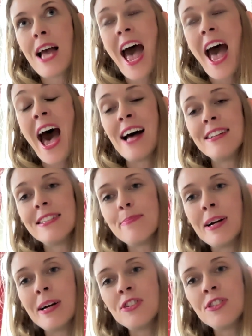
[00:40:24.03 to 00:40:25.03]
adds as
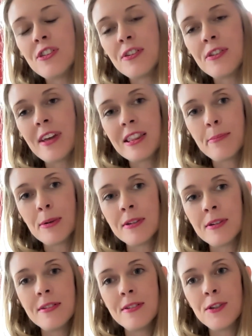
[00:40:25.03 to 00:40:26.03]
much to the
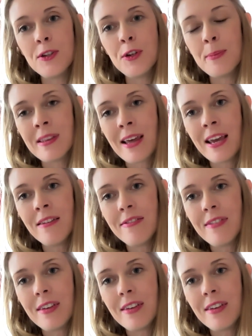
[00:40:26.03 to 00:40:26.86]
person's human life.